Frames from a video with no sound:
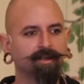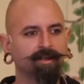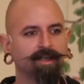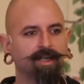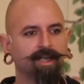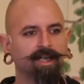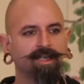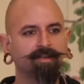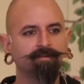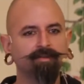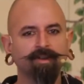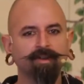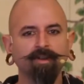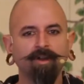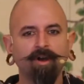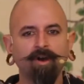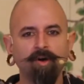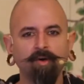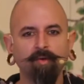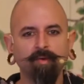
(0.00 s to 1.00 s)
even
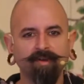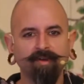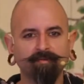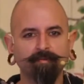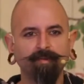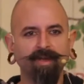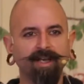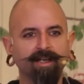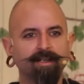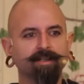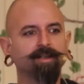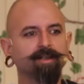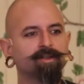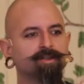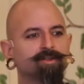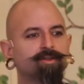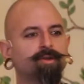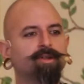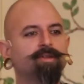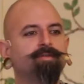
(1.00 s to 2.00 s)
though we've been
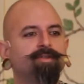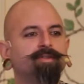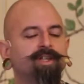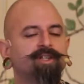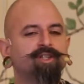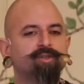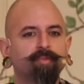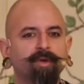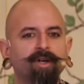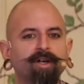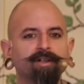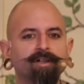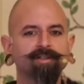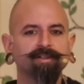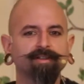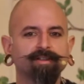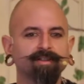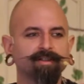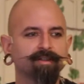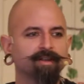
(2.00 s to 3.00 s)
sort of
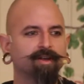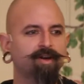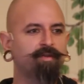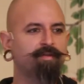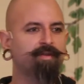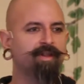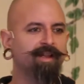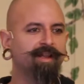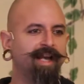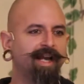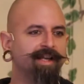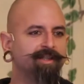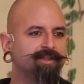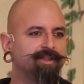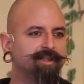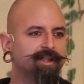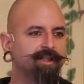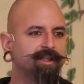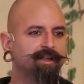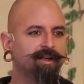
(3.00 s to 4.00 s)
dispersed over the
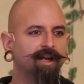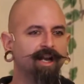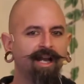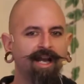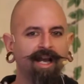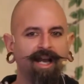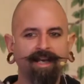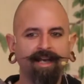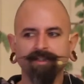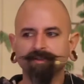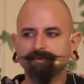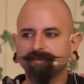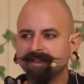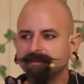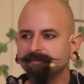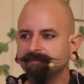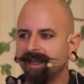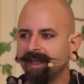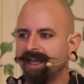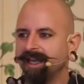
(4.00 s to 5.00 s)
last year, has
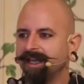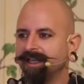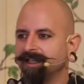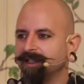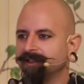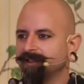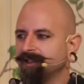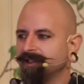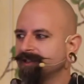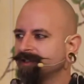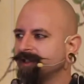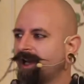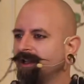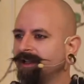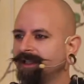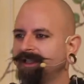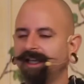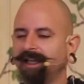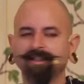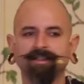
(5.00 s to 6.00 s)
remained as a
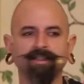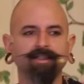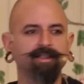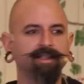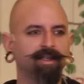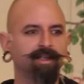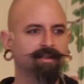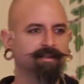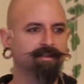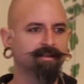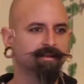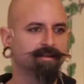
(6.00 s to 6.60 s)
solid entity.